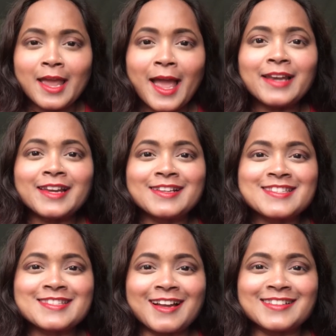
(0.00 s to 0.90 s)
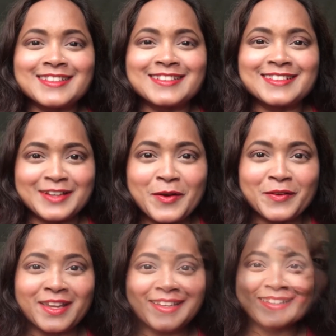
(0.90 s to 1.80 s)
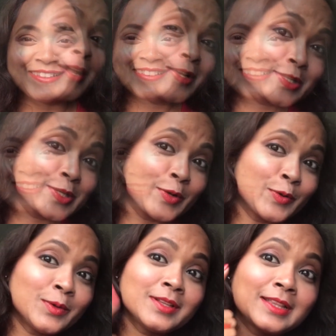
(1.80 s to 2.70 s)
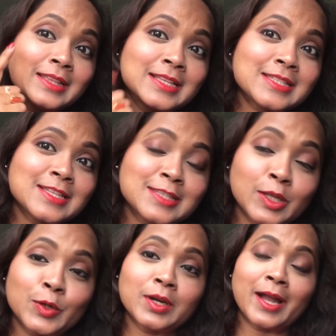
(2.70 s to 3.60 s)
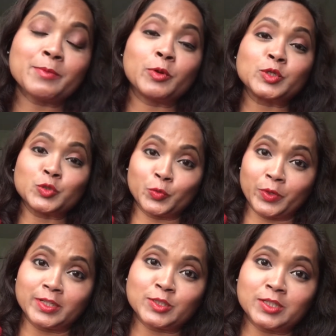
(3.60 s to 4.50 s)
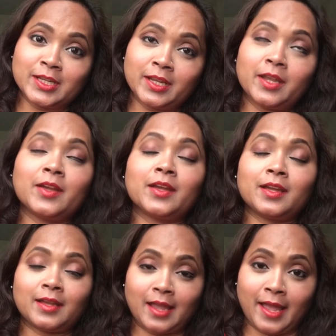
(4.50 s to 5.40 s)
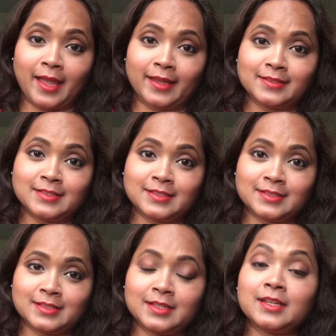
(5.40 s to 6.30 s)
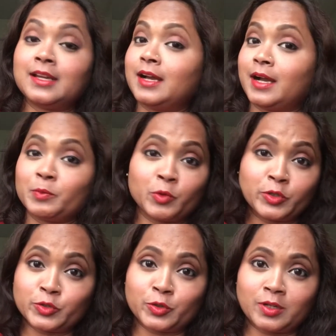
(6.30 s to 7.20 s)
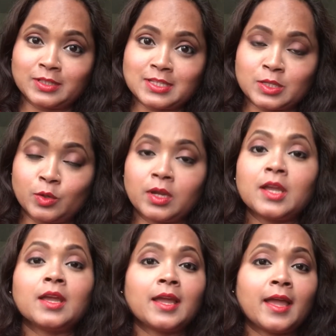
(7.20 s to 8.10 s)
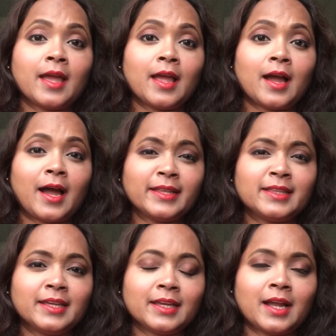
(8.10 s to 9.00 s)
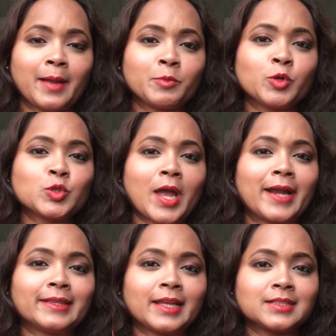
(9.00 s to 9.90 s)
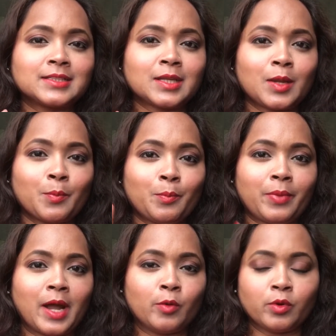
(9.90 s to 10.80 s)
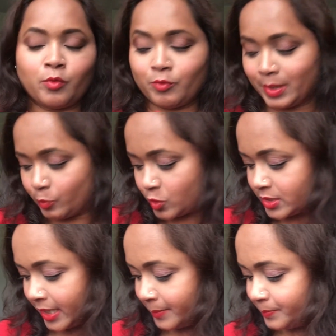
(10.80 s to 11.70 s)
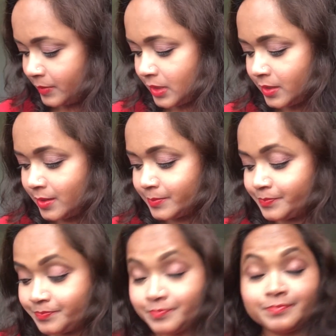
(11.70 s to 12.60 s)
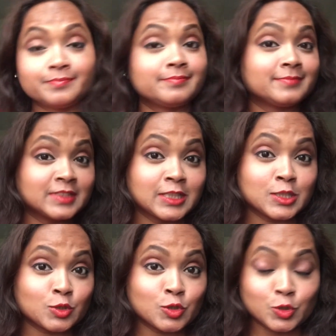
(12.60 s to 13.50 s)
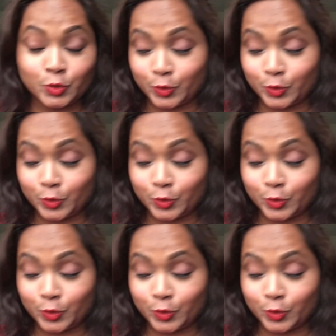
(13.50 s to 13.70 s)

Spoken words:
and get started, okay? So this is the look I'm going to wear today, and I'm going to rock this look. I think I'm going to add that brown one more time just to show